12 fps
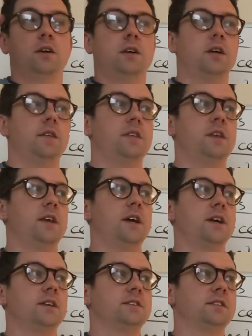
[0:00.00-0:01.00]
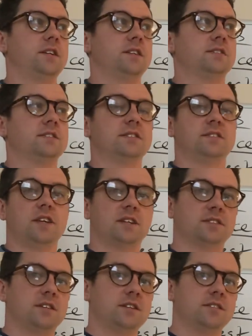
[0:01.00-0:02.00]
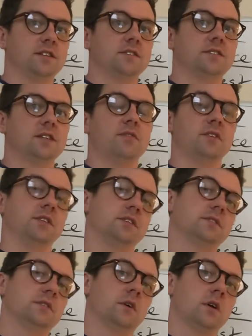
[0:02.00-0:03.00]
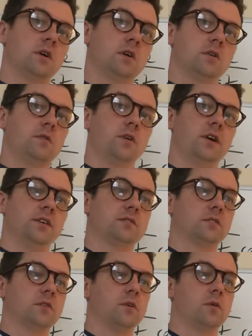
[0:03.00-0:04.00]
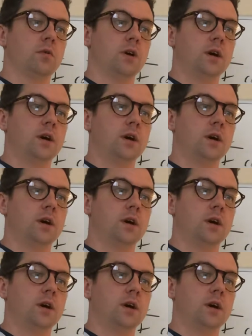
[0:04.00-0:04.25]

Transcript: in the 1960s and 70s, right? So